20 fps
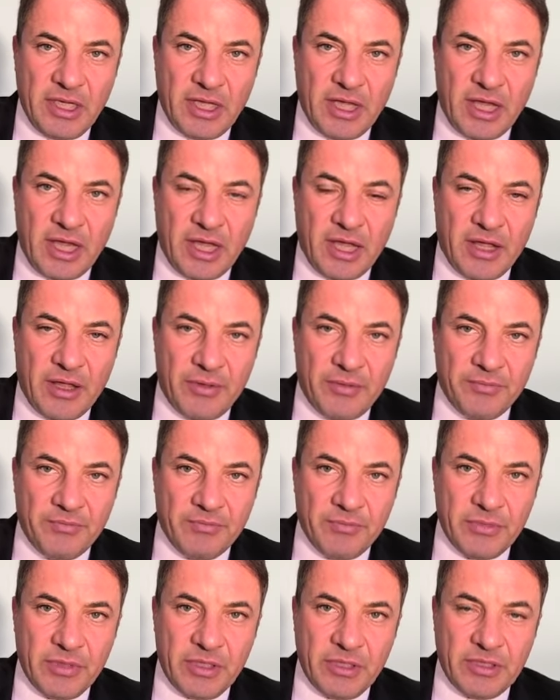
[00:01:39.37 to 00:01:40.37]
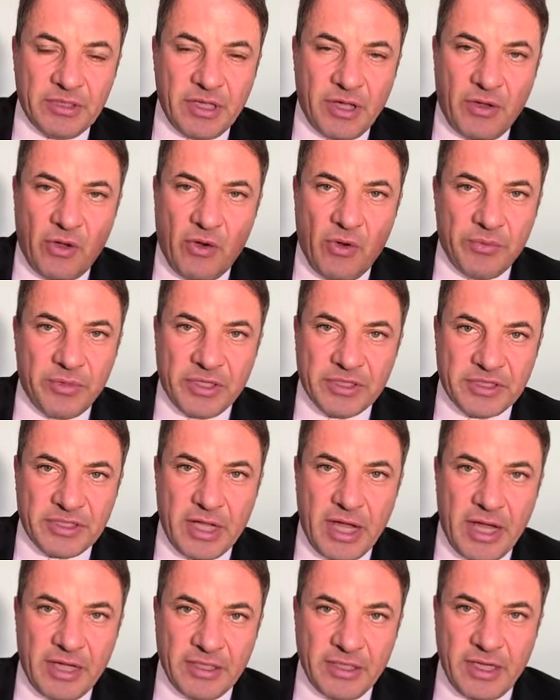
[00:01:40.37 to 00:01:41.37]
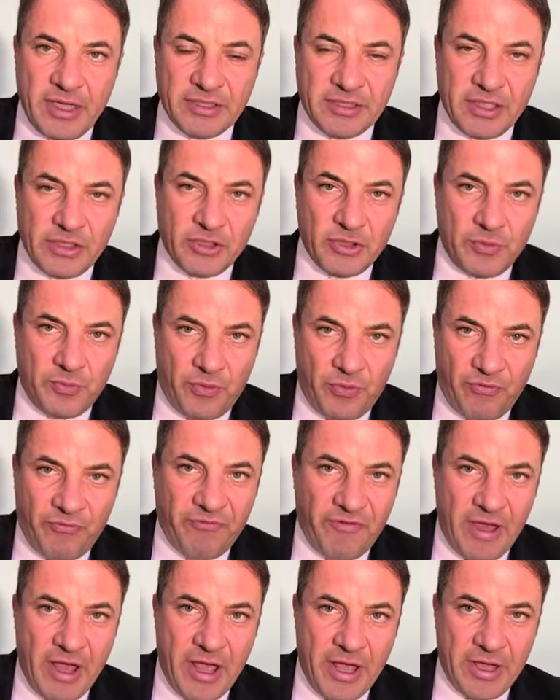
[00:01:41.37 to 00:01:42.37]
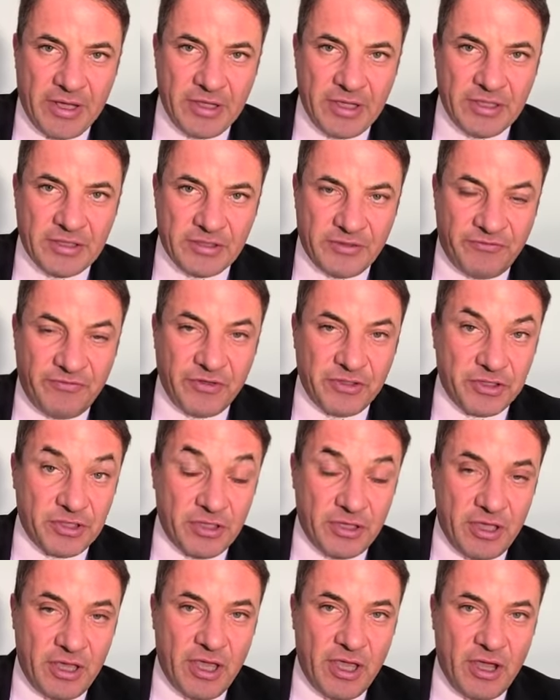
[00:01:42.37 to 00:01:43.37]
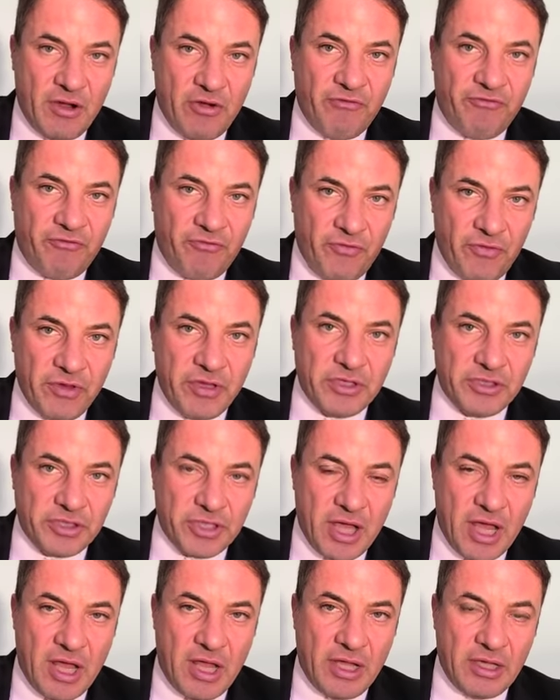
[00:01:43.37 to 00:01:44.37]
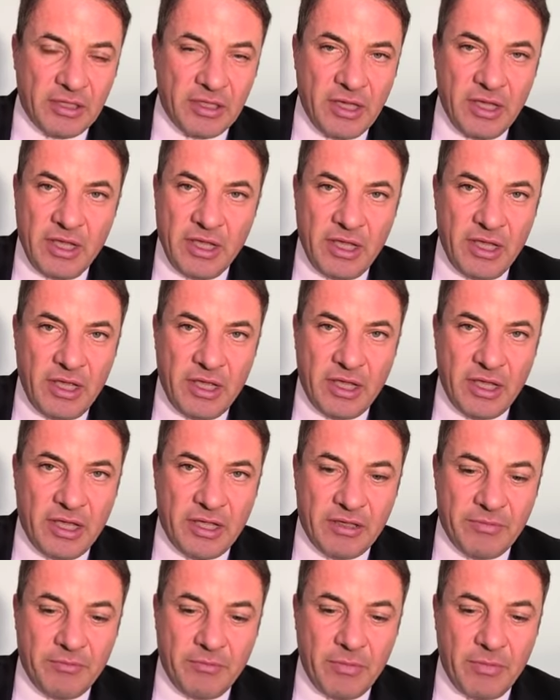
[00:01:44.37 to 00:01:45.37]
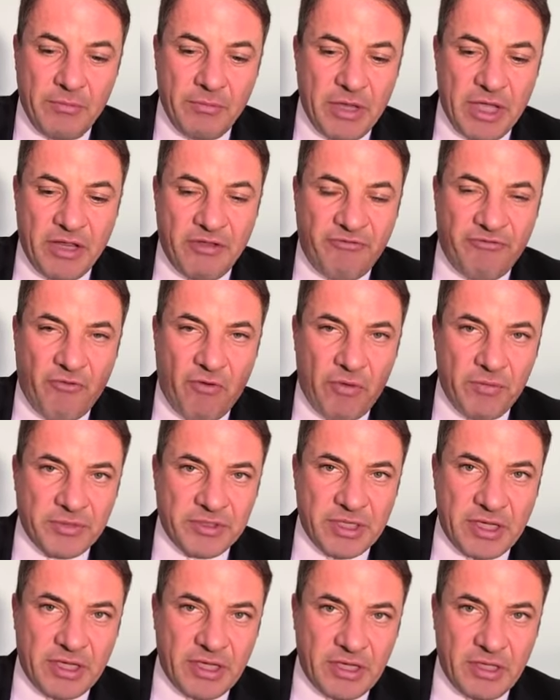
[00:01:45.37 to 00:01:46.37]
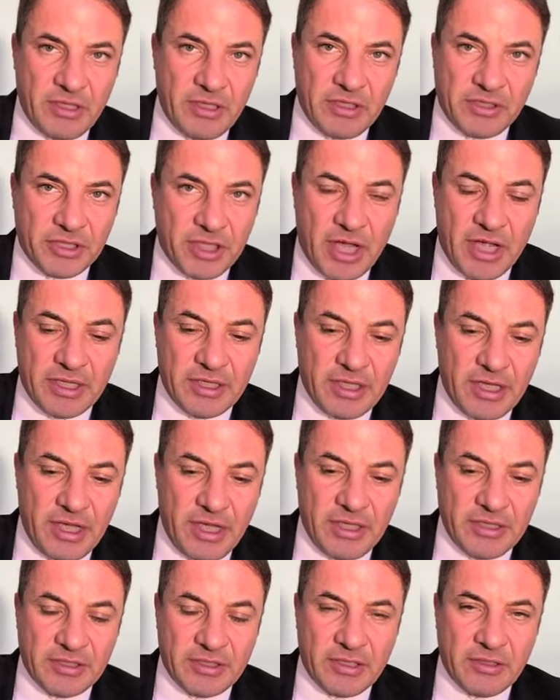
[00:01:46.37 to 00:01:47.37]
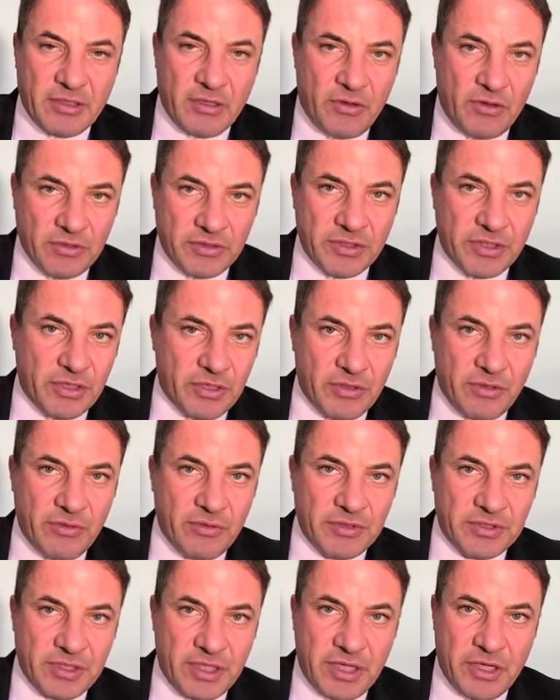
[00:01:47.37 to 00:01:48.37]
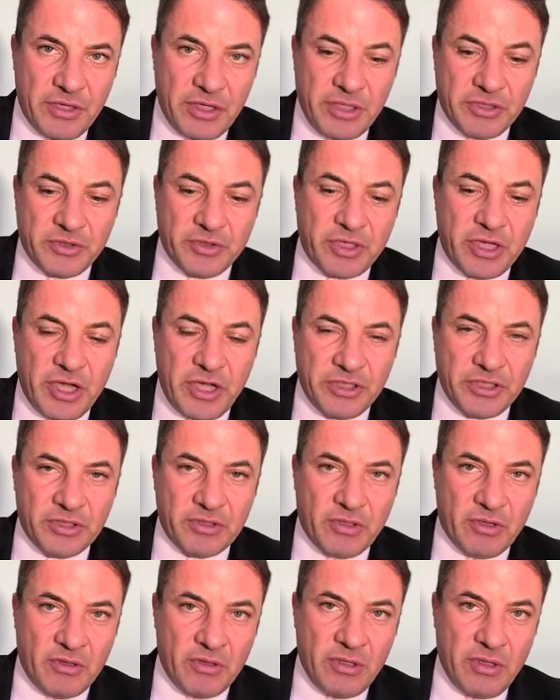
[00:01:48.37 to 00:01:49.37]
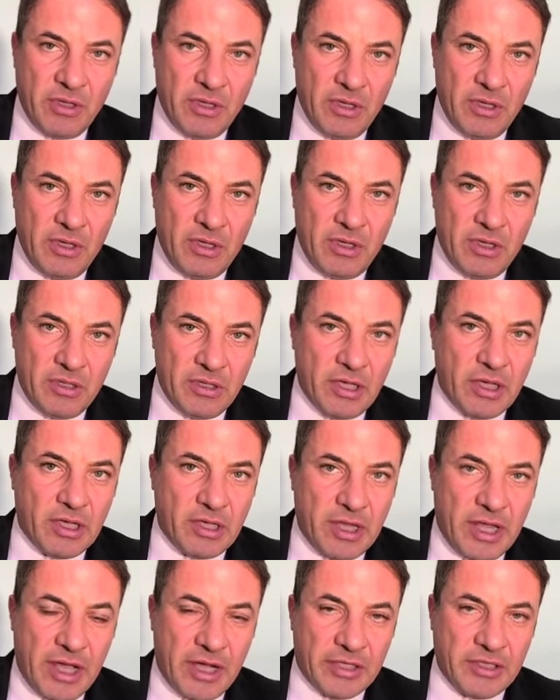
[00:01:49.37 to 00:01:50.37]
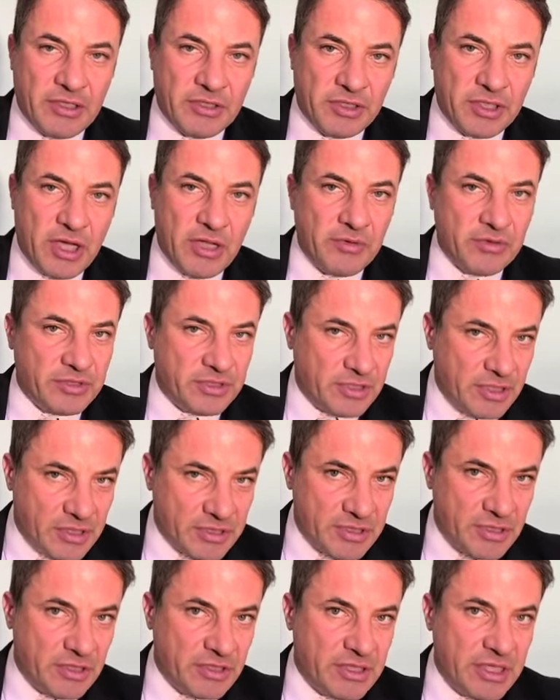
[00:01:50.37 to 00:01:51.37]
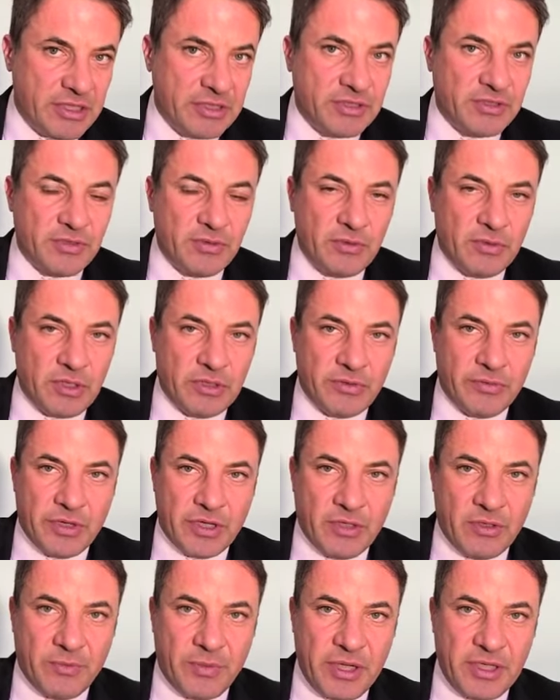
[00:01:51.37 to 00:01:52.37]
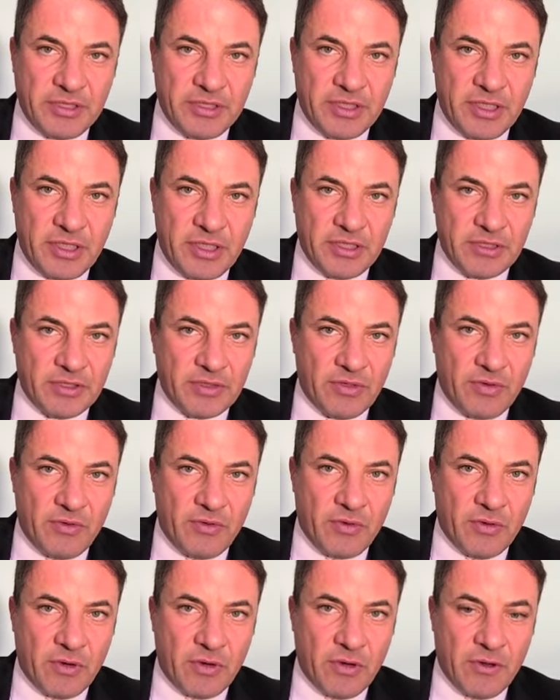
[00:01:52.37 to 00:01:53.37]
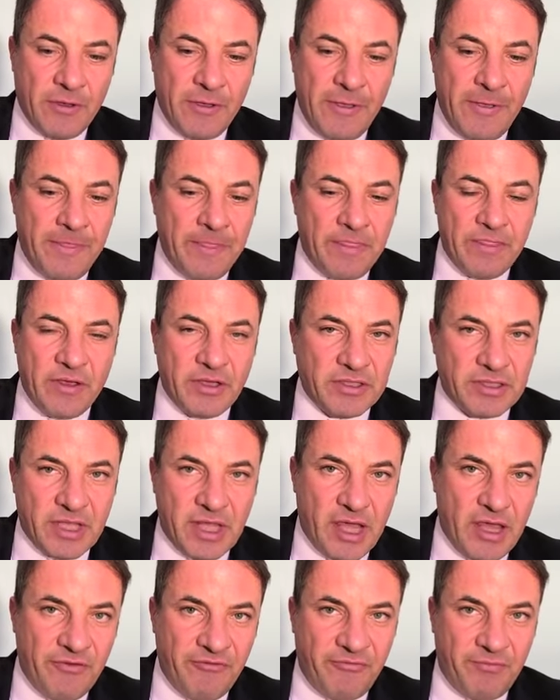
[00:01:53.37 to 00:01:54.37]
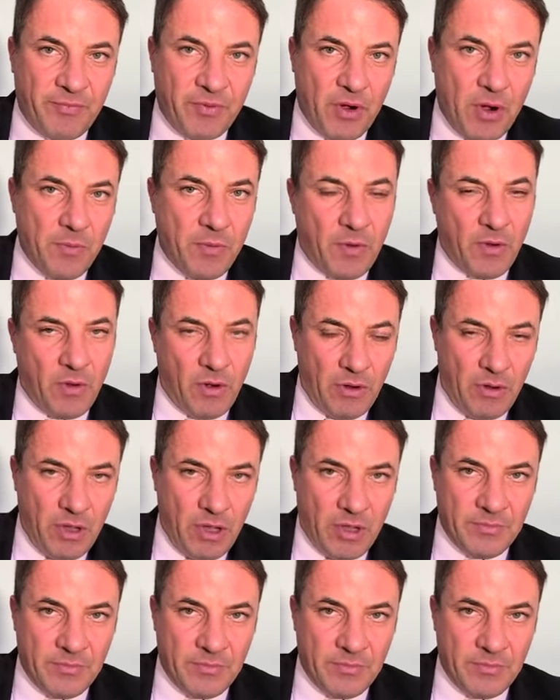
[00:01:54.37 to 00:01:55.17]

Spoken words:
the home does not essentially provide a sufficient care for the child in many forms that the child needs, and also includes educational neglect. The child doesn't attend school on a regular basis or doesn't have proper